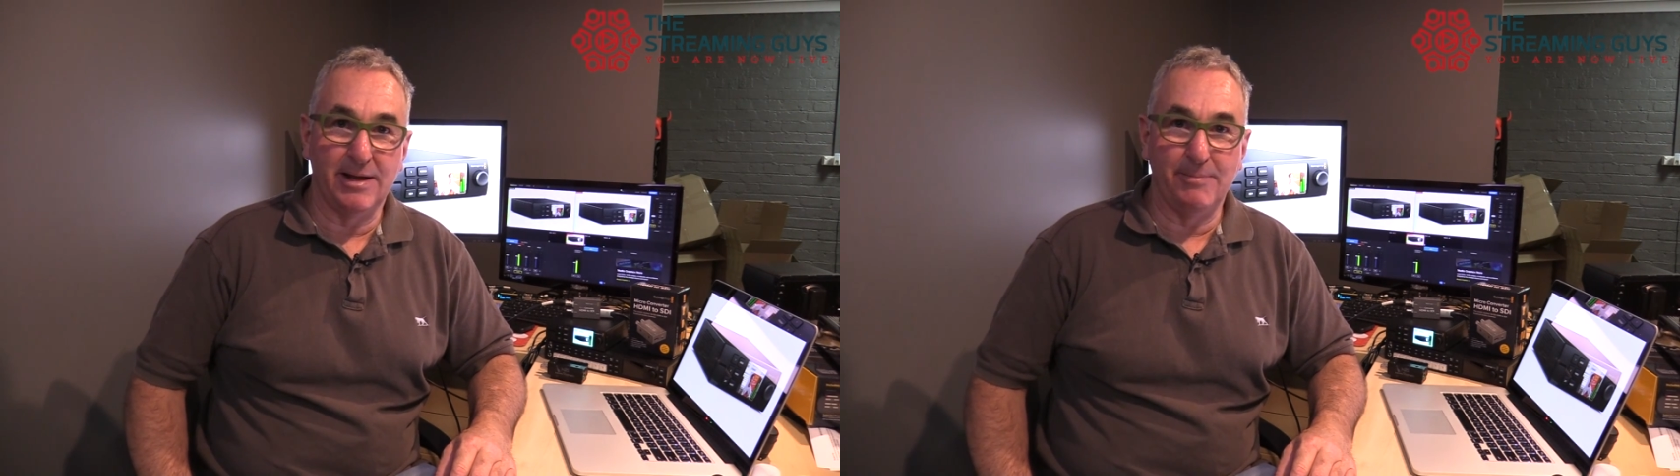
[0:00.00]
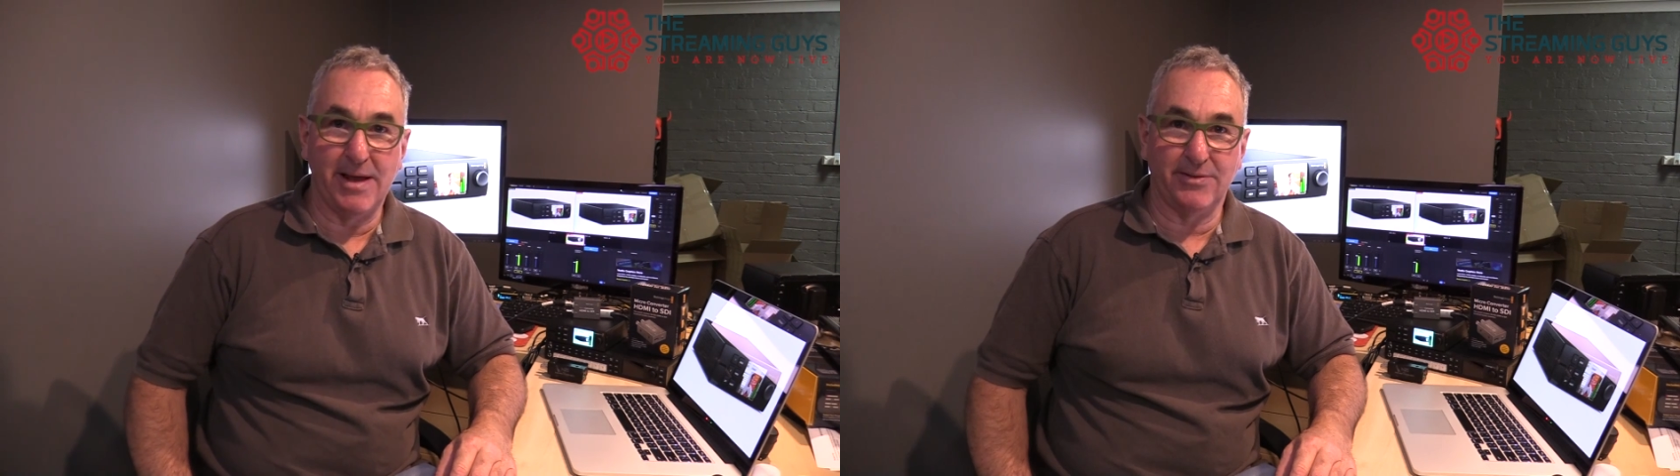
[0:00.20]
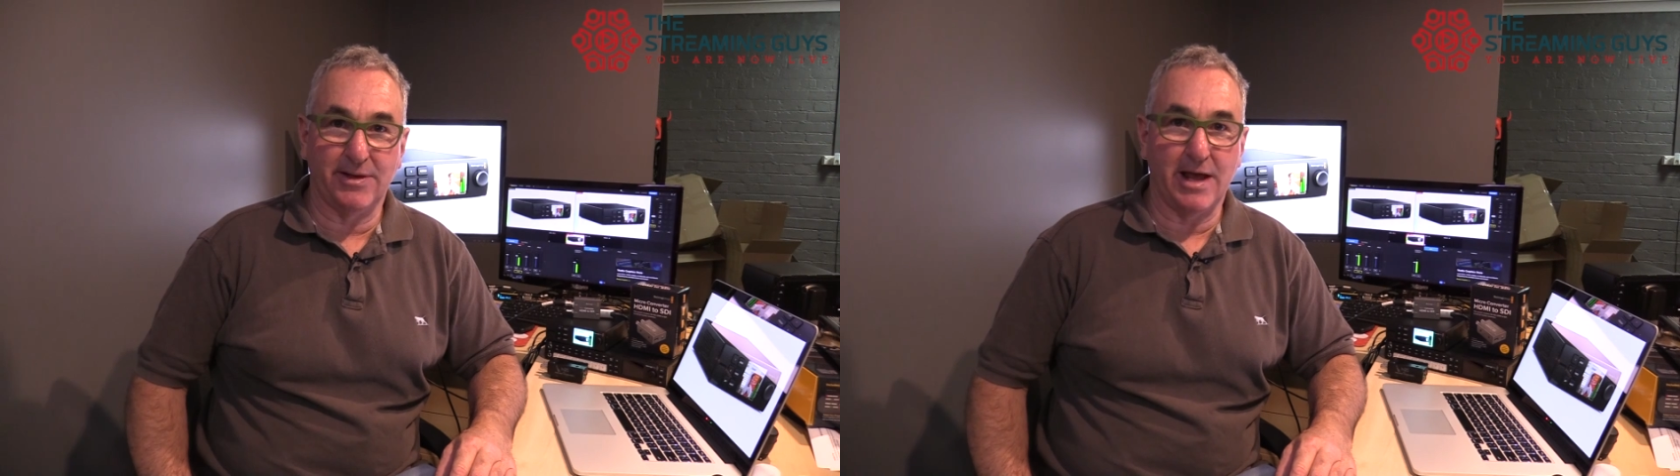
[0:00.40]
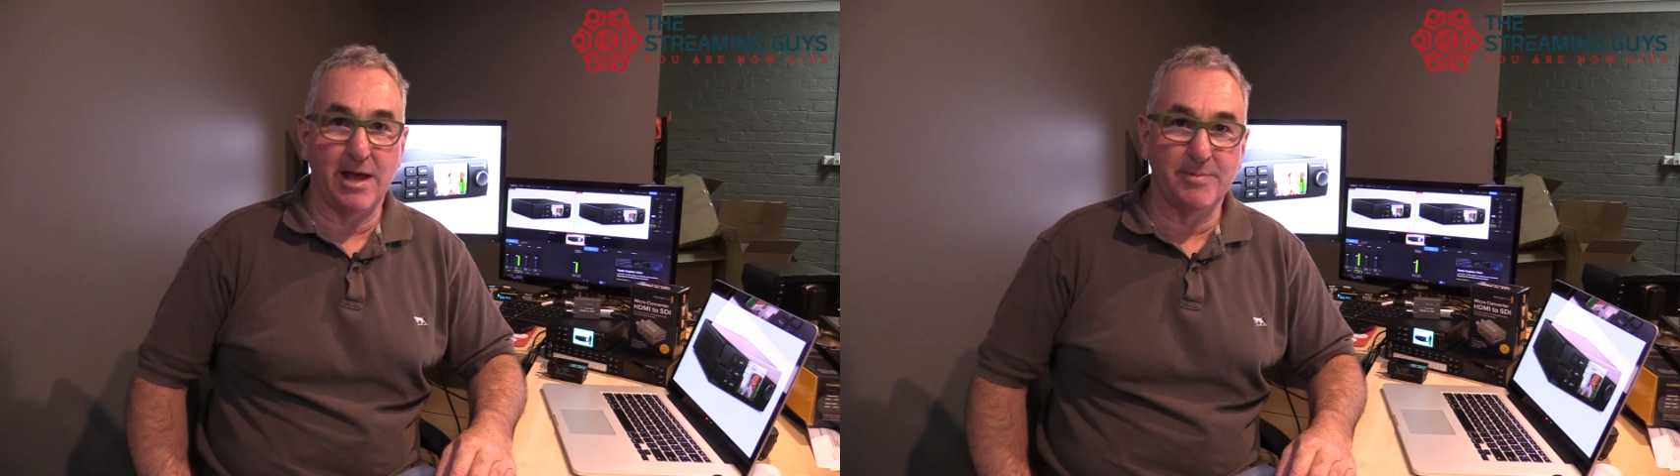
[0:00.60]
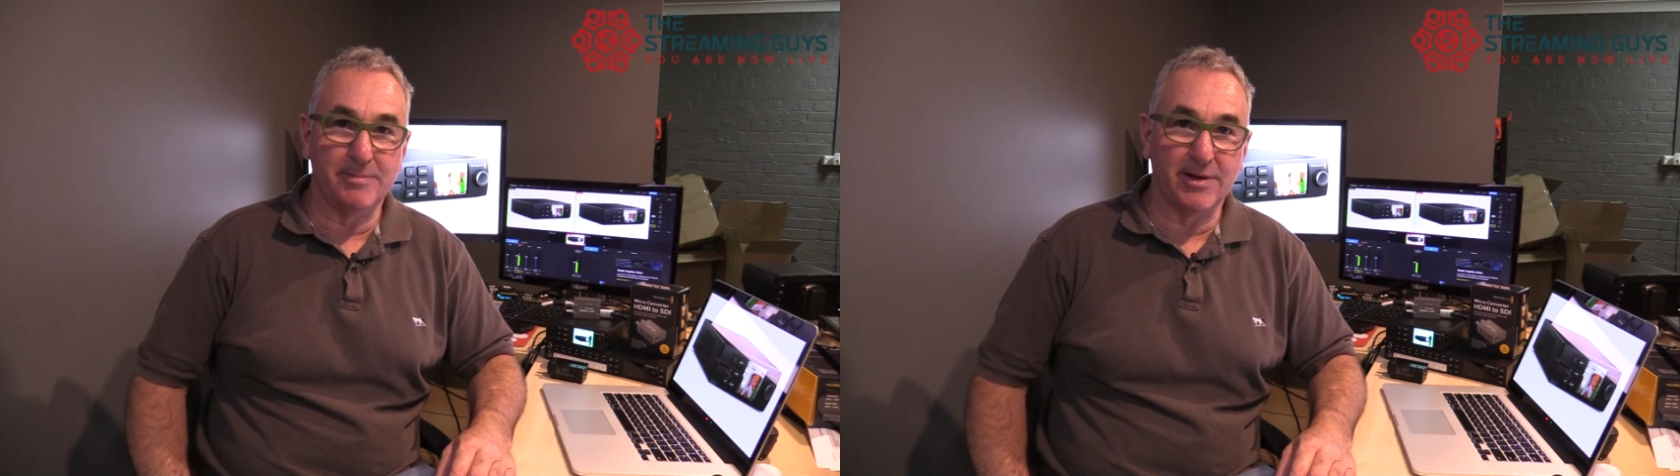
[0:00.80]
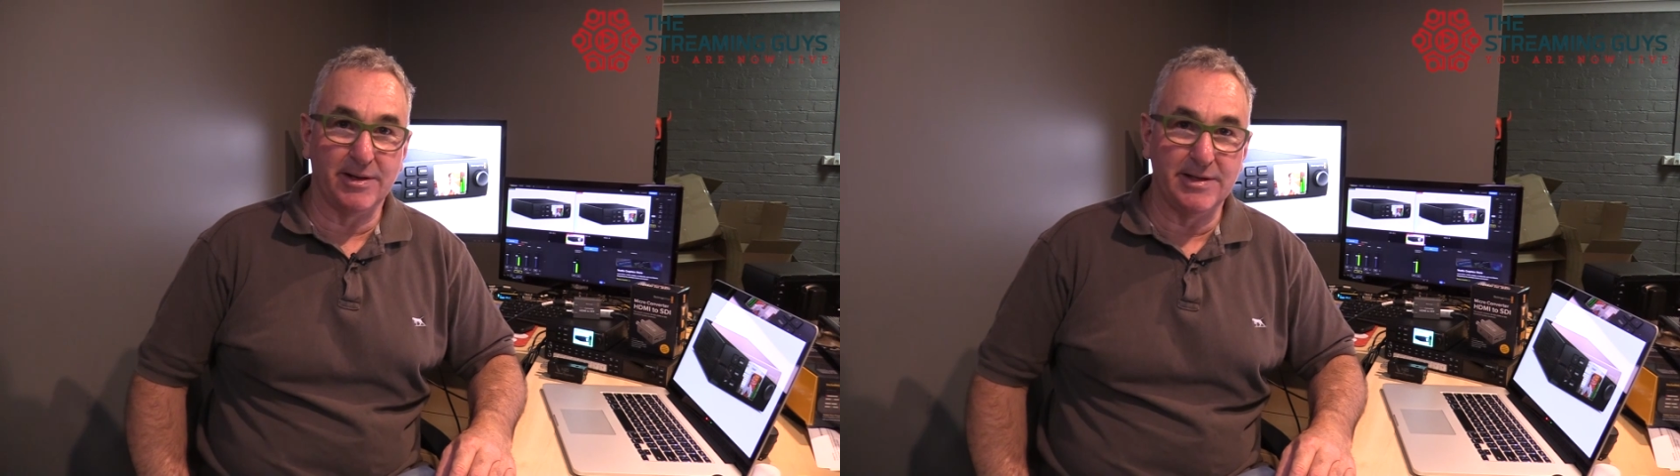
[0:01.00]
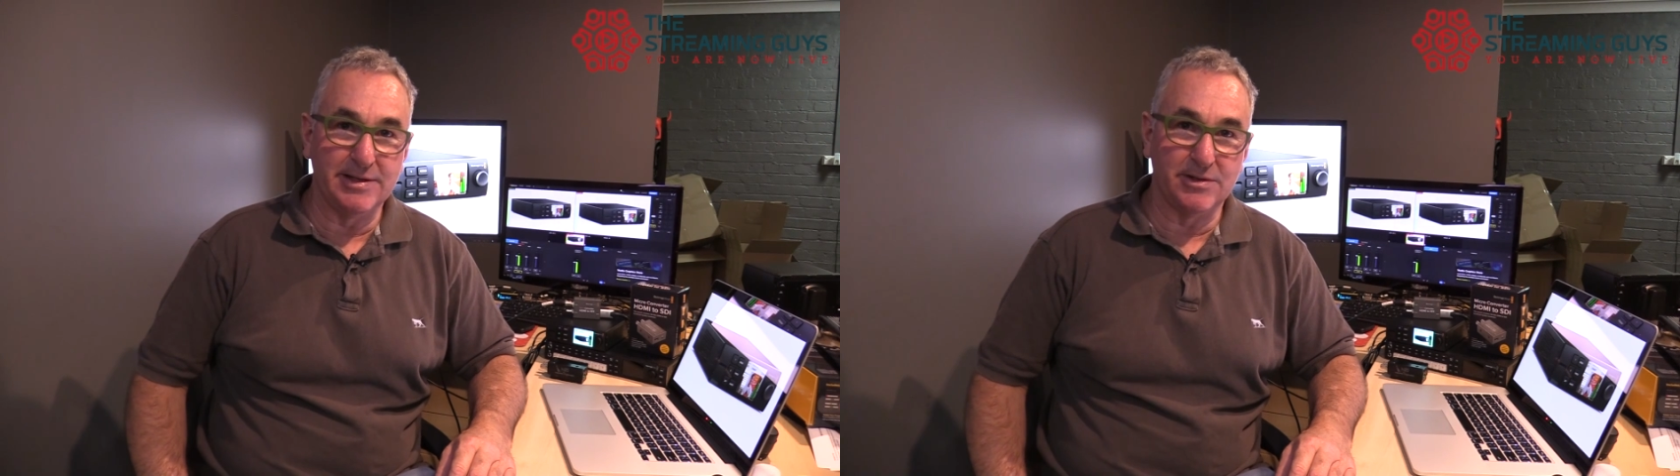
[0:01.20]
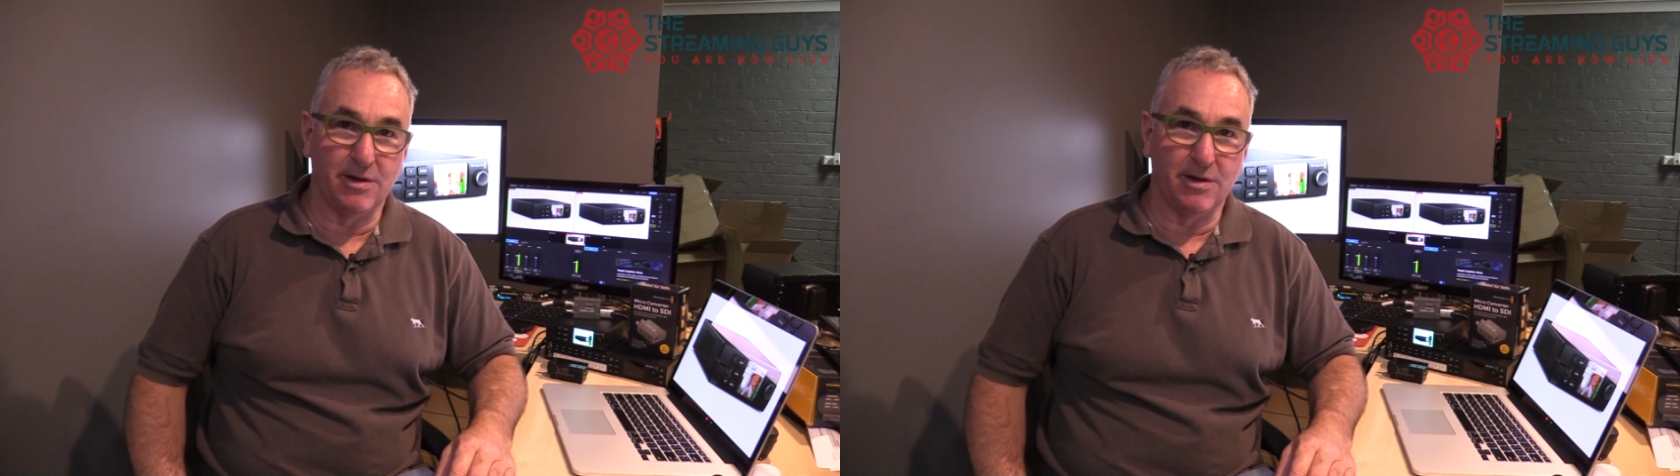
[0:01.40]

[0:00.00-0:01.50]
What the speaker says: about the capabilities